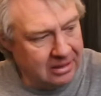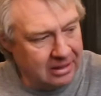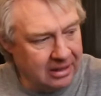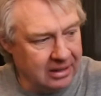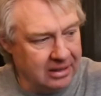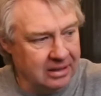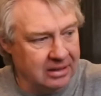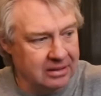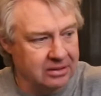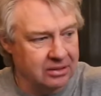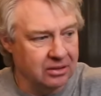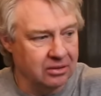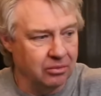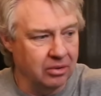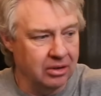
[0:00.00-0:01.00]

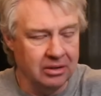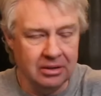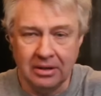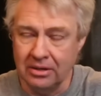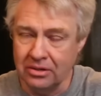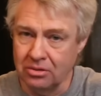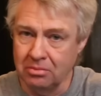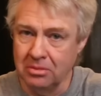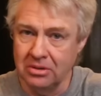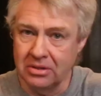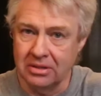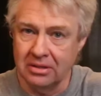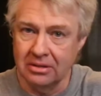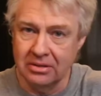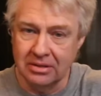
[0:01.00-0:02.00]
And one of the
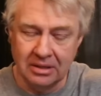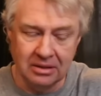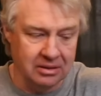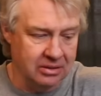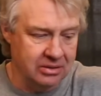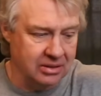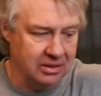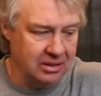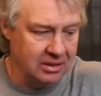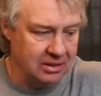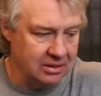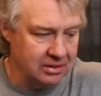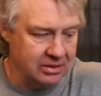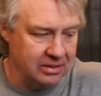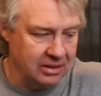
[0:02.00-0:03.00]
customers sent this
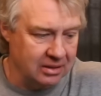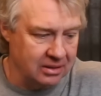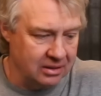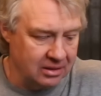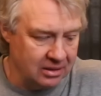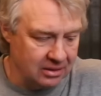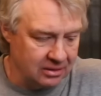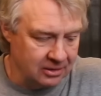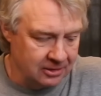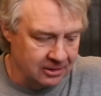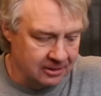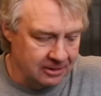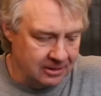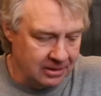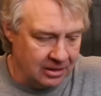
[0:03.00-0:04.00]
in, said that
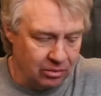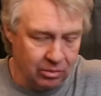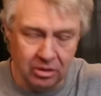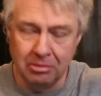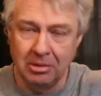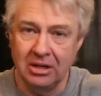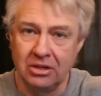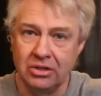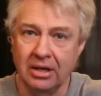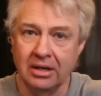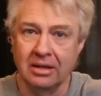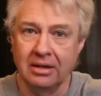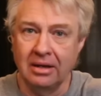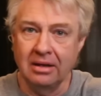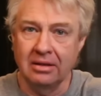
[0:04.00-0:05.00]
he wanted me to
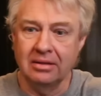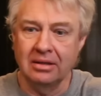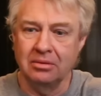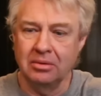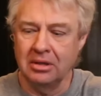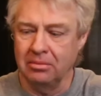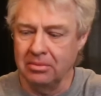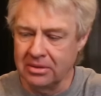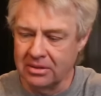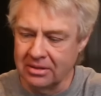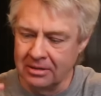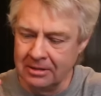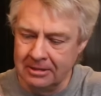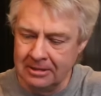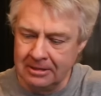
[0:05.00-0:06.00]
check it out, that it
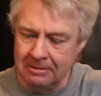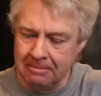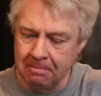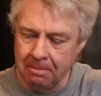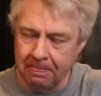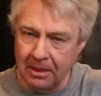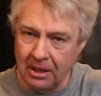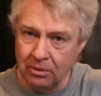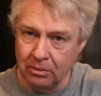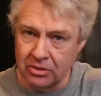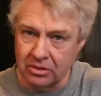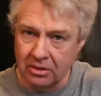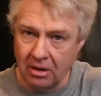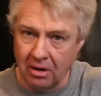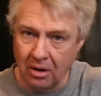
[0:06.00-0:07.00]

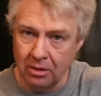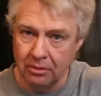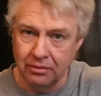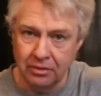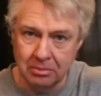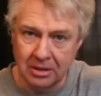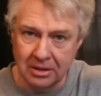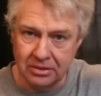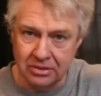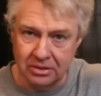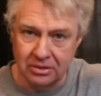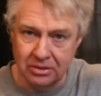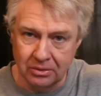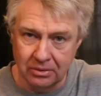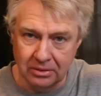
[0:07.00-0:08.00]
was hard for him to listen
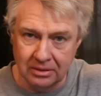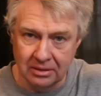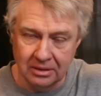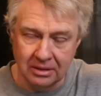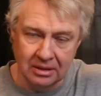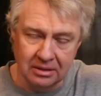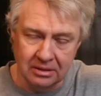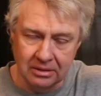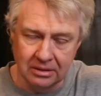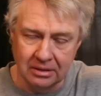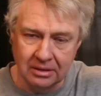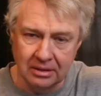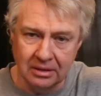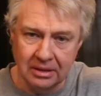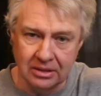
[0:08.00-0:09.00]
to it
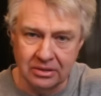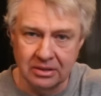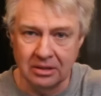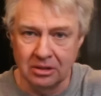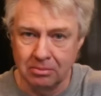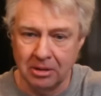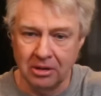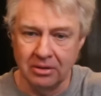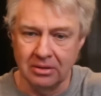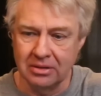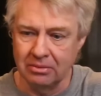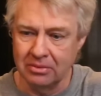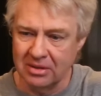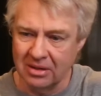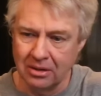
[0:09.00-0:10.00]
in extended periods.
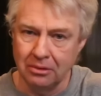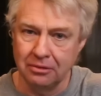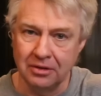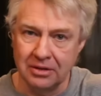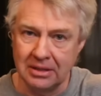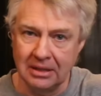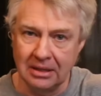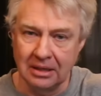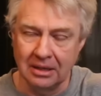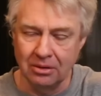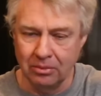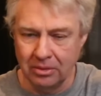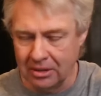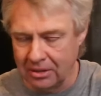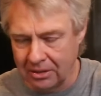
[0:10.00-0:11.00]
It was a little fatiguing. He
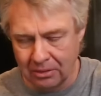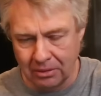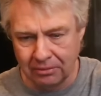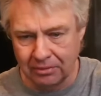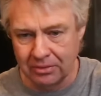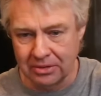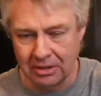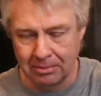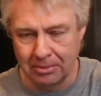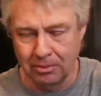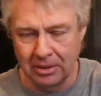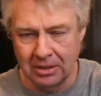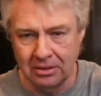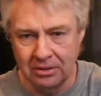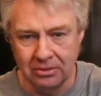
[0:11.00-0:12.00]
wanted to know if there's something
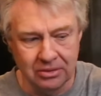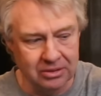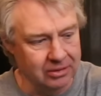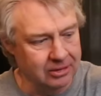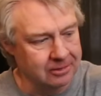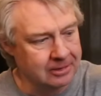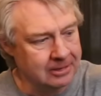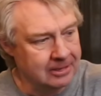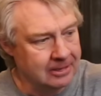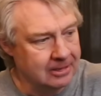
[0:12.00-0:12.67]
we could do to it.